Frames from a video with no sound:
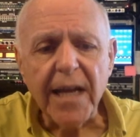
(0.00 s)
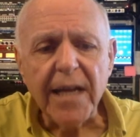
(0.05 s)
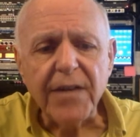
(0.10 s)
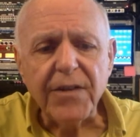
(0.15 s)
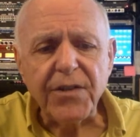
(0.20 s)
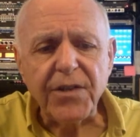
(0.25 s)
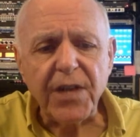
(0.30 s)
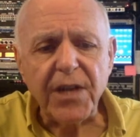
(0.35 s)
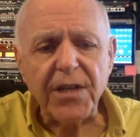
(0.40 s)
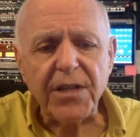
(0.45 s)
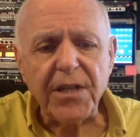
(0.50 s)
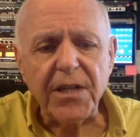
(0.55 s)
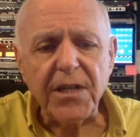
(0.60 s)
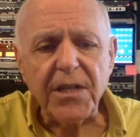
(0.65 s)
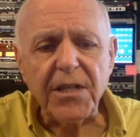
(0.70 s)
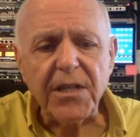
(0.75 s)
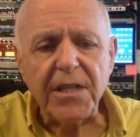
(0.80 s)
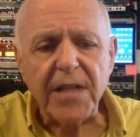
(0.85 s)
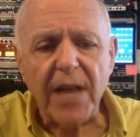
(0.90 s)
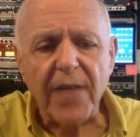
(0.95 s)

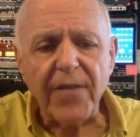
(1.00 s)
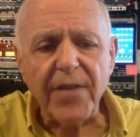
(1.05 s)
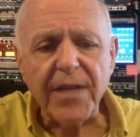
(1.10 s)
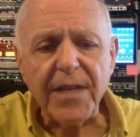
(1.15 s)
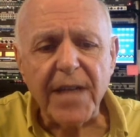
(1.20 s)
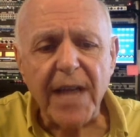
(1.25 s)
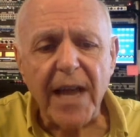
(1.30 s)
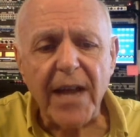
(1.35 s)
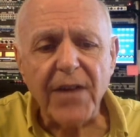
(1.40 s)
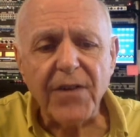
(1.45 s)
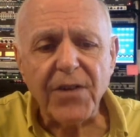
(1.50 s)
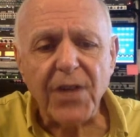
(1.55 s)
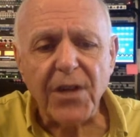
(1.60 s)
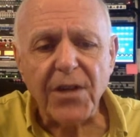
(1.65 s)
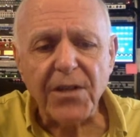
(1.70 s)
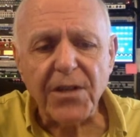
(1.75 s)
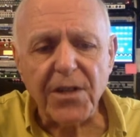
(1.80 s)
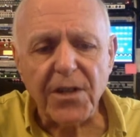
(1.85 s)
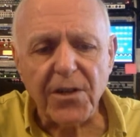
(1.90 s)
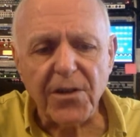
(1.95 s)
67 days
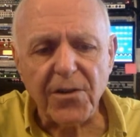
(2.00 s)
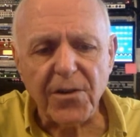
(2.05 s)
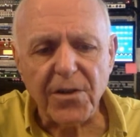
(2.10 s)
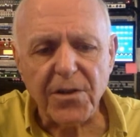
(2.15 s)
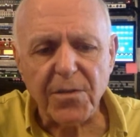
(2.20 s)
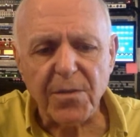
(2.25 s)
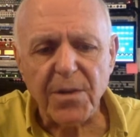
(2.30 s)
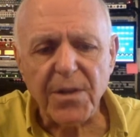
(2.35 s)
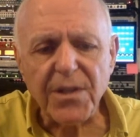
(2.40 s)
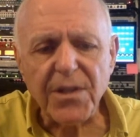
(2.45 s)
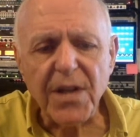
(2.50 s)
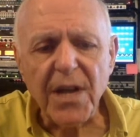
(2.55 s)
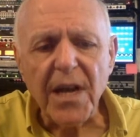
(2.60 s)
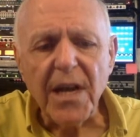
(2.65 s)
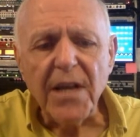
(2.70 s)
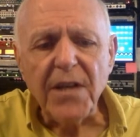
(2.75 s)
until Christmas,